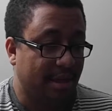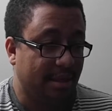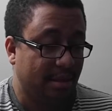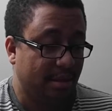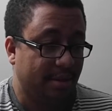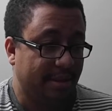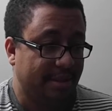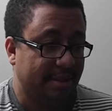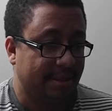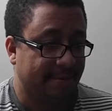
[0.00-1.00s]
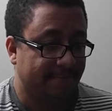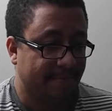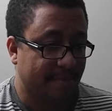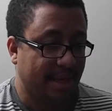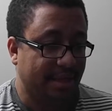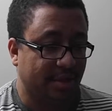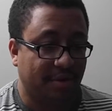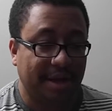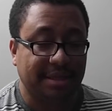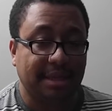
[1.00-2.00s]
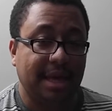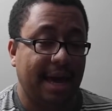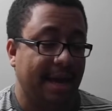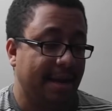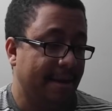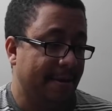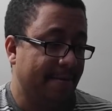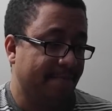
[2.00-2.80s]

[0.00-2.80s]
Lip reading: It's crazy that